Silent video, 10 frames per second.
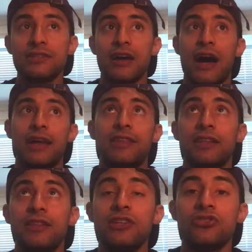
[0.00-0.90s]
I
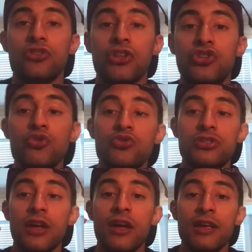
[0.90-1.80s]
think these are the 2
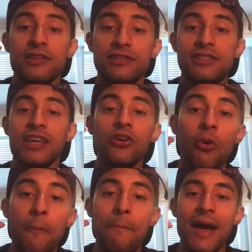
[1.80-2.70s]

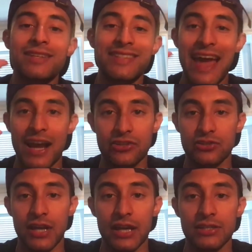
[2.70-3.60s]
single best
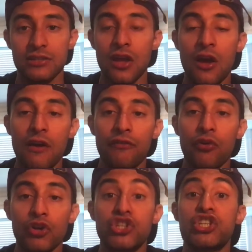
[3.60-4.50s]
exercises
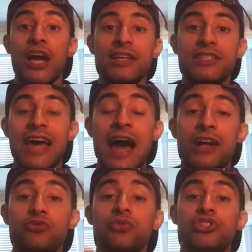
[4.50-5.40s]
for
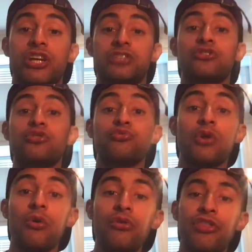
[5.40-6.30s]
actual chest
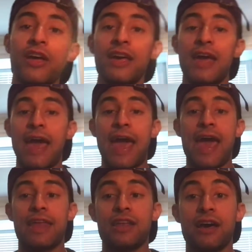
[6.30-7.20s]
growth
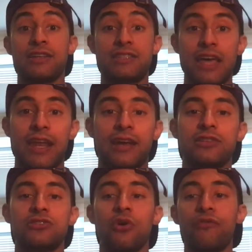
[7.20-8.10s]
and
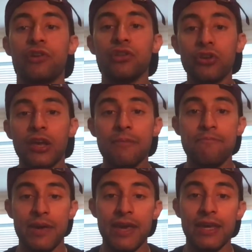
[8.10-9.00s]
aesthetics. So for looking
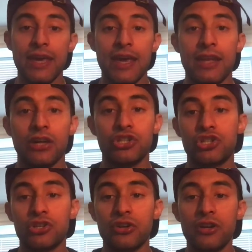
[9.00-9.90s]
big in a
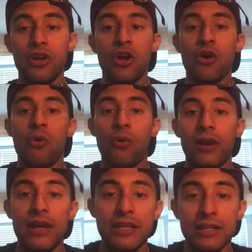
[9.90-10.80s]
shirt
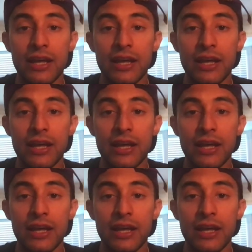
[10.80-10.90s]
or any